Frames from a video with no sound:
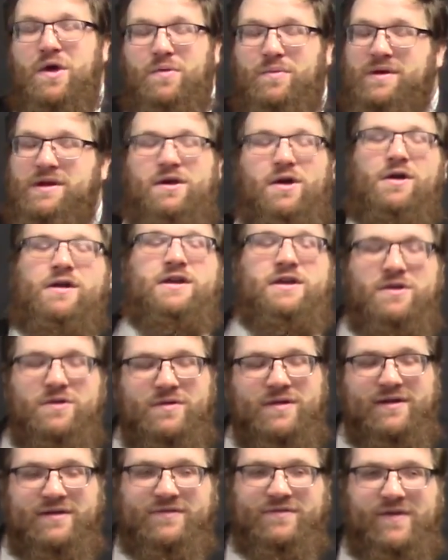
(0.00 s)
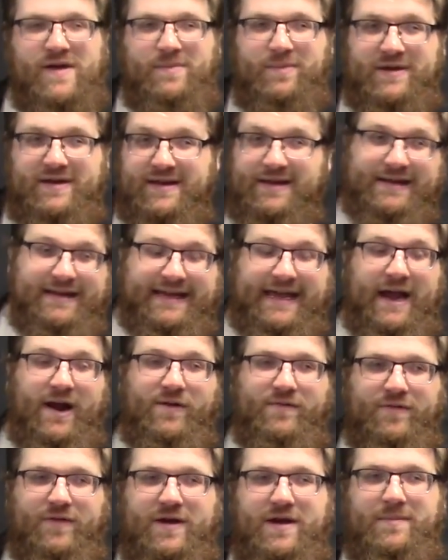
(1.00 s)
when he already knew that his family didn't
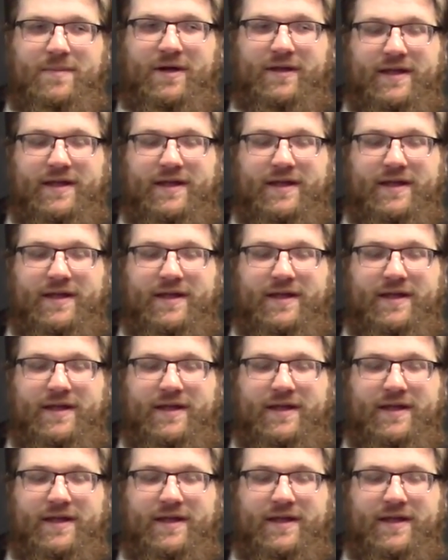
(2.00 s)
care for him